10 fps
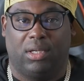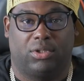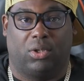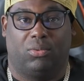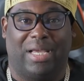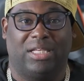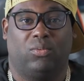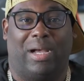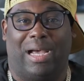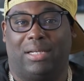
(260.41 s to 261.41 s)
So
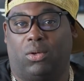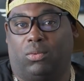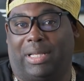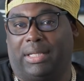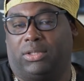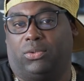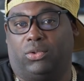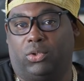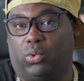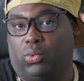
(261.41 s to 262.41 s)
that's why I don't like to
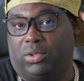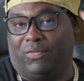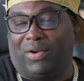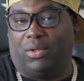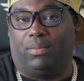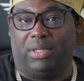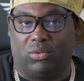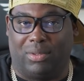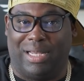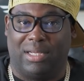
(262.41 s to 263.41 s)
use
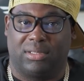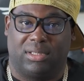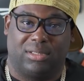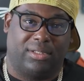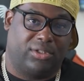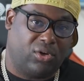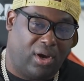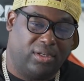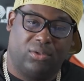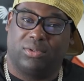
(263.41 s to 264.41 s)
fundamental analysis. The
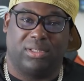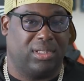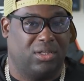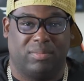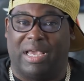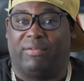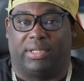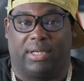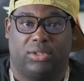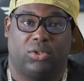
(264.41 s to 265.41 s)
chart usually tells me
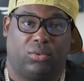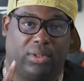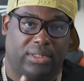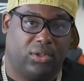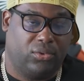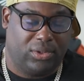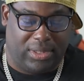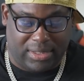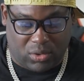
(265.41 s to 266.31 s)
everything. So let's go to the next